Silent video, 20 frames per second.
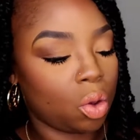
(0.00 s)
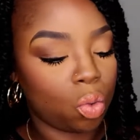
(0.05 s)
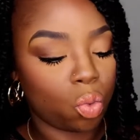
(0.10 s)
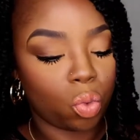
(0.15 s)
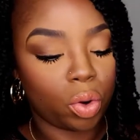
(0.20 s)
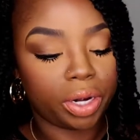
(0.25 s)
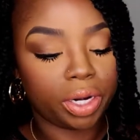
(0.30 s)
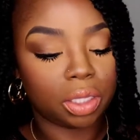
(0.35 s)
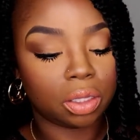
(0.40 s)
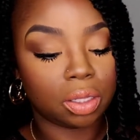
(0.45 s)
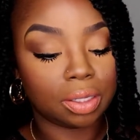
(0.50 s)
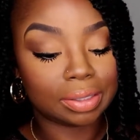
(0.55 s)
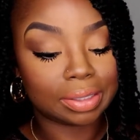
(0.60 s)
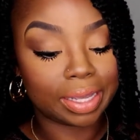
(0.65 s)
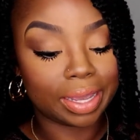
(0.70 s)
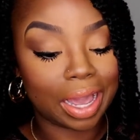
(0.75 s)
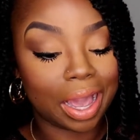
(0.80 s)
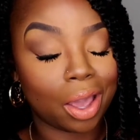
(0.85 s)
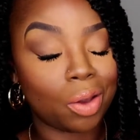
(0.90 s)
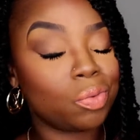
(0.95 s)
what it looks
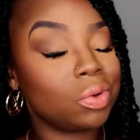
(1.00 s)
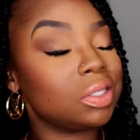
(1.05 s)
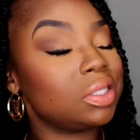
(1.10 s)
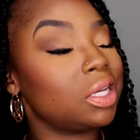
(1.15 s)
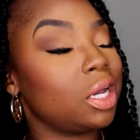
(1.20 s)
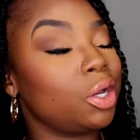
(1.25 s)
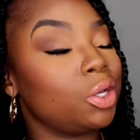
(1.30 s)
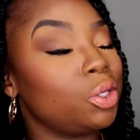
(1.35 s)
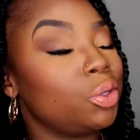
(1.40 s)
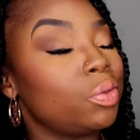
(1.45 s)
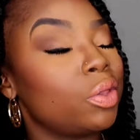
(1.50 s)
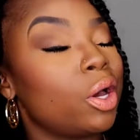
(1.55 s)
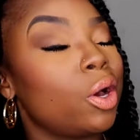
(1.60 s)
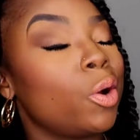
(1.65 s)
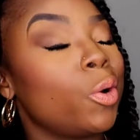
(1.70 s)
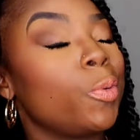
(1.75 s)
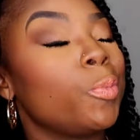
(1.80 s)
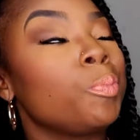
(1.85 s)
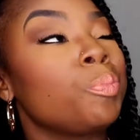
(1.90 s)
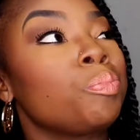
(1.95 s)
like. I will tell you
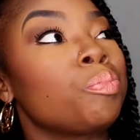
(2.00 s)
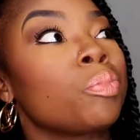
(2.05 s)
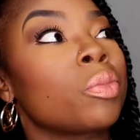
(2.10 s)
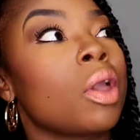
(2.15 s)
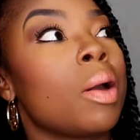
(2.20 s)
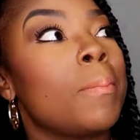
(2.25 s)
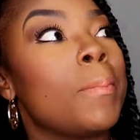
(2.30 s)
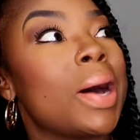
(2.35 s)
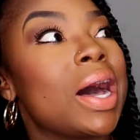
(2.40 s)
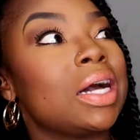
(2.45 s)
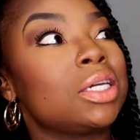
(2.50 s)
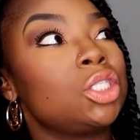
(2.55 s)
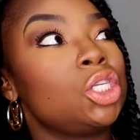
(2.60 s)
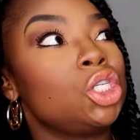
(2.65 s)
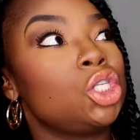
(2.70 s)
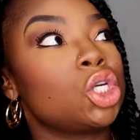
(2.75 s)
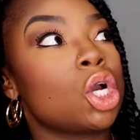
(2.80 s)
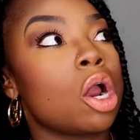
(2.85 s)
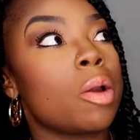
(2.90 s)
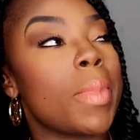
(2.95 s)
though,
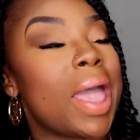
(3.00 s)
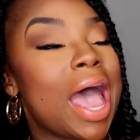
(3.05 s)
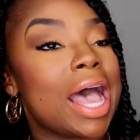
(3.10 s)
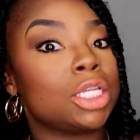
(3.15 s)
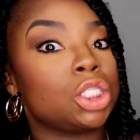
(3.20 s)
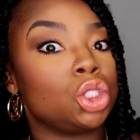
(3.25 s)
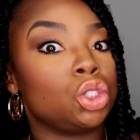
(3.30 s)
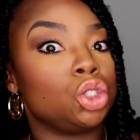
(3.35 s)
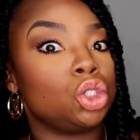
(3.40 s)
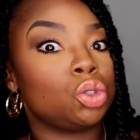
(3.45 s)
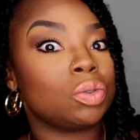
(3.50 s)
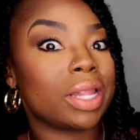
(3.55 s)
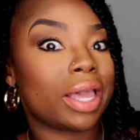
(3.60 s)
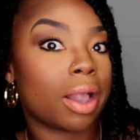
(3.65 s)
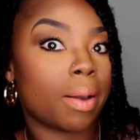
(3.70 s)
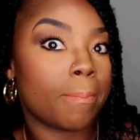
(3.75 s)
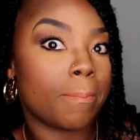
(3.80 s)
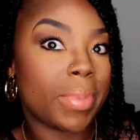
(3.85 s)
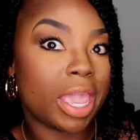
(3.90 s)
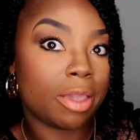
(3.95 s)
BoxyCharm has you do
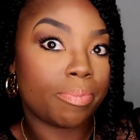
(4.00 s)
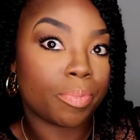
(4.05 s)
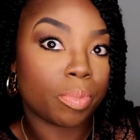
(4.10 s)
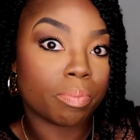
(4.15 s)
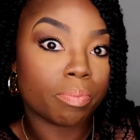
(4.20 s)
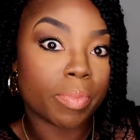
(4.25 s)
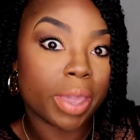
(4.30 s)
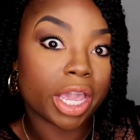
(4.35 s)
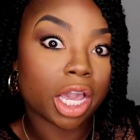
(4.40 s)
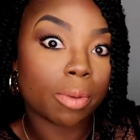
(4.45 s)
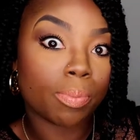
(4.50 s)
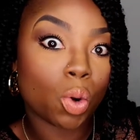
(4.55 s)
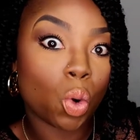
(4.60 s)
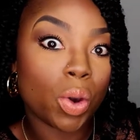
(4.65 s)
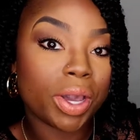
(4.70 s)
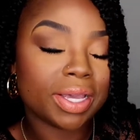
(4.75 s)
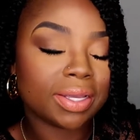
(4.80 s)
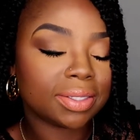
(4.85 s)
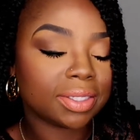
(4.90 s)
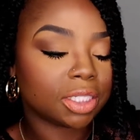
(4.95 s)
like a makeup
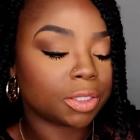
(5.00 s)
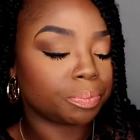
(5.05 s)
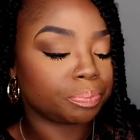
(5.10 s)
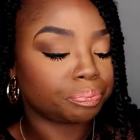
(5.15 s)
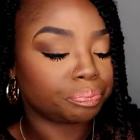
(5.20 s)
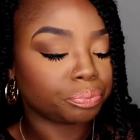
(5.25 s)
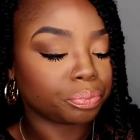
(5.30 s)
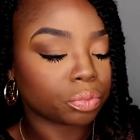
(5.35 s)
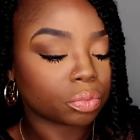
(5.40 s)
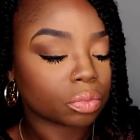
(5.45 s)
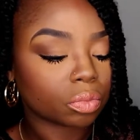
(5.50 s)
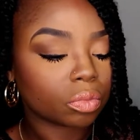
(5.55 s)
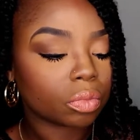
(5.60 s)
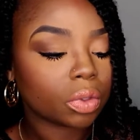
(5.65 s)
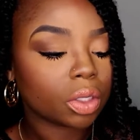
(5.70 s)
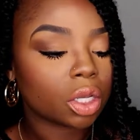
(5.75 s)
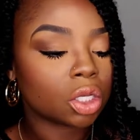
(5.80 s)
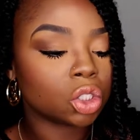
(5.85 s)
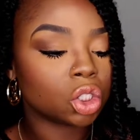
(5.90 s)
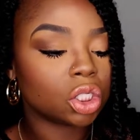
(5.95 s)
quiz
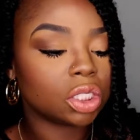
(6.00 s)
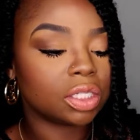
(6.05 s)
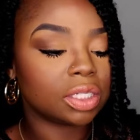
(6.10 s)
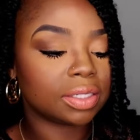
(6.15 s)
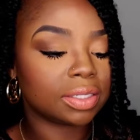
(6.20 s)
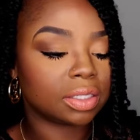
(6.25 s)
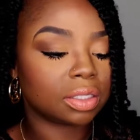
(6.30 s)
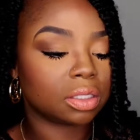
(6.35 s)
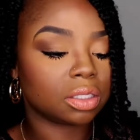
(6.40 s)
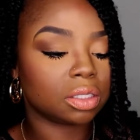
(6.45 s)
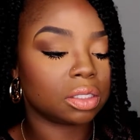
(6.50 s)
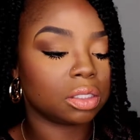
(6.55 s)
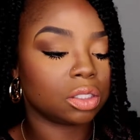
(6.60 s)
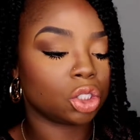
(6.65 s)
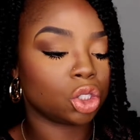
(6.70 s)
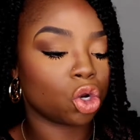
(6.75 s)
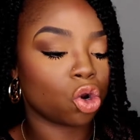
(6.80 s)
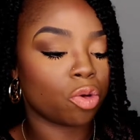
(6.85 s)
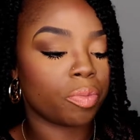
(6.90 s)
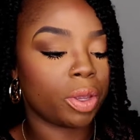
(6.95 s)
to
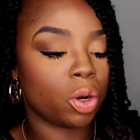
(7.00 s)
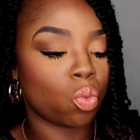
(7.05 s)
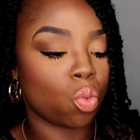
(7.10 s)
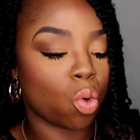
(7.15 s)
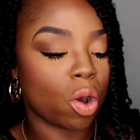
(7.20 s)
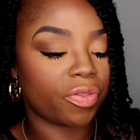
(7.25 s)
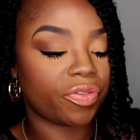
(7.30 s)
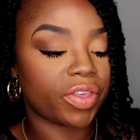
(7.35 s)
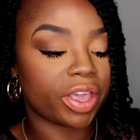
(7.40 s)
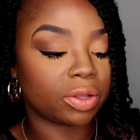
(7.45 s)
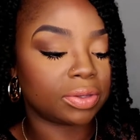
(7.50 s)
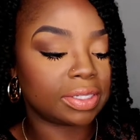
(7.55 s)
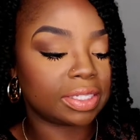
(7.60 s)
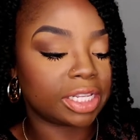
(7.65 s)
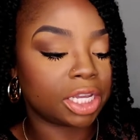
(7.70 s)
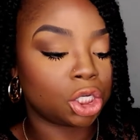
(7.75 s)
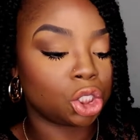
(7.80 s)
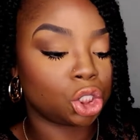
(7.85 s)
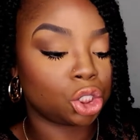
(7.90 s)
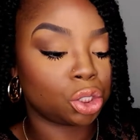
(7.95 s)
determine what they'll
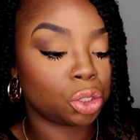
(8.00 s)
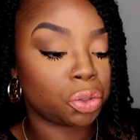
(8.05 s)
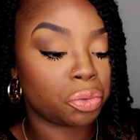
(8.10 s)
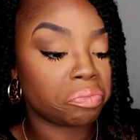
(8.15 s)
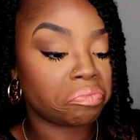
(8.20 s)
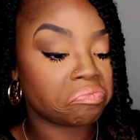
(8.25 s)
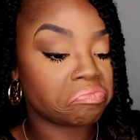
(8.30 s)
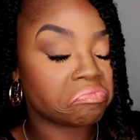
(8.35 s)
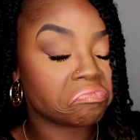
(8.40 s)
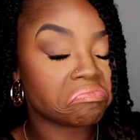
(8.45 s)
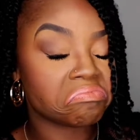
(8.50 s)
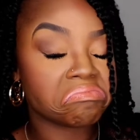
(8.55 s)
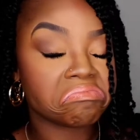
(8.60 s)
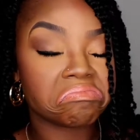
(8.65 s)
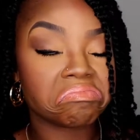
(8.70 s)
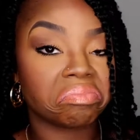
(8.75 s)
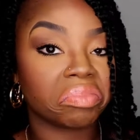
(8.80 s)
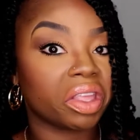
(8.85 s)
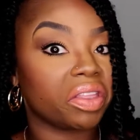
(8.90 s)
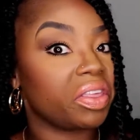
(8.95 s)
send you.
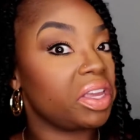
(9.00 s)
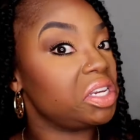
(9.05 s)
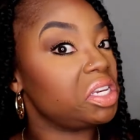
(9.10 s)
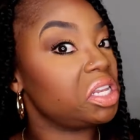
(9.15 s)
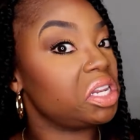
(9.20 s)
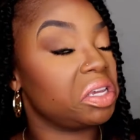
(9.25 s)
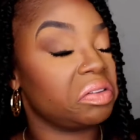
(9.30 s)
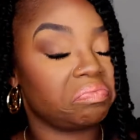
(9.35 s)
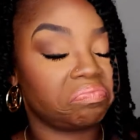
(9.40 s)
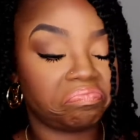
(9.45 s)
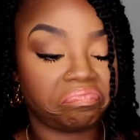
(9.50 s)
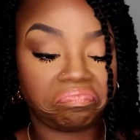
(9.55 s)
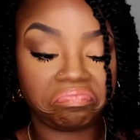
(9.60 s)
They did it.